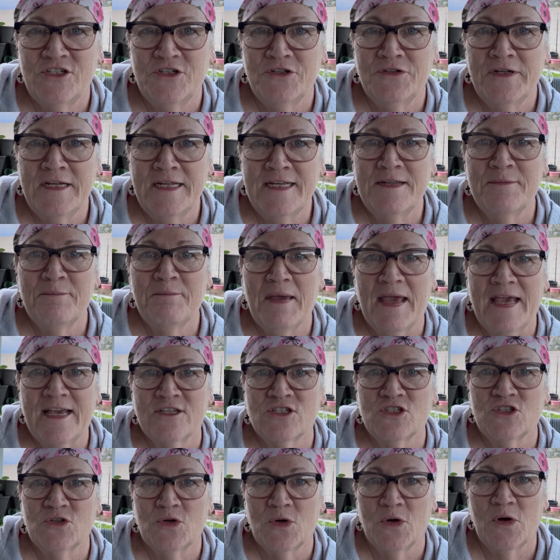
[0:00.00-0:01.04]
you need to make
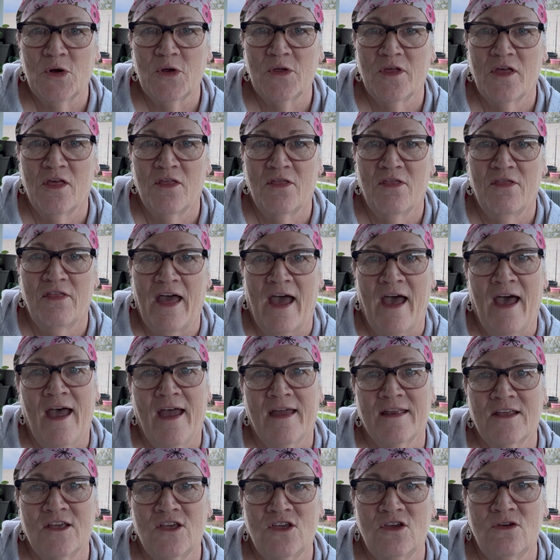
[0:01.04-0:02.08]
sure
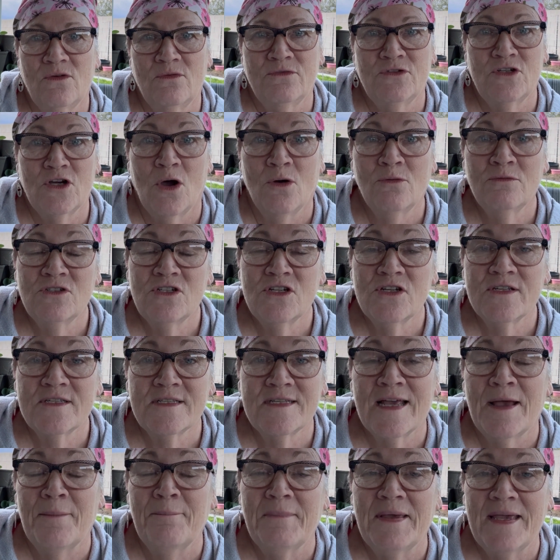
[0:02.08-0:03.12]
that you don't just
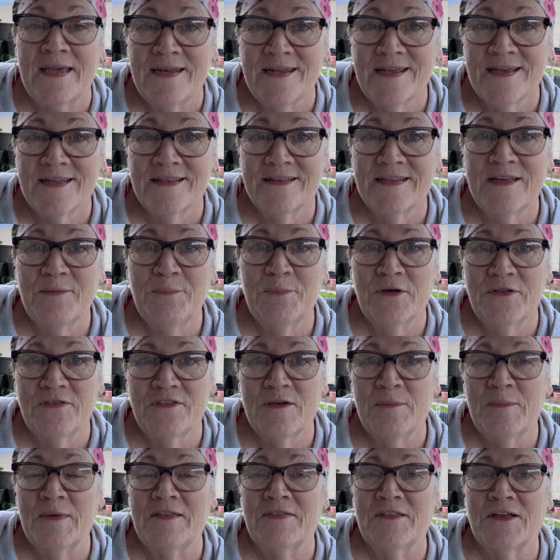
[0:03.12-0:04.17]
immediately put
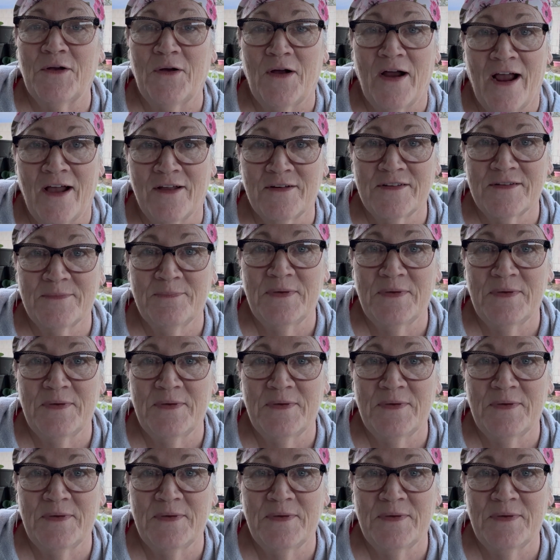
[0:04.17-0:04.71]
them in the ground,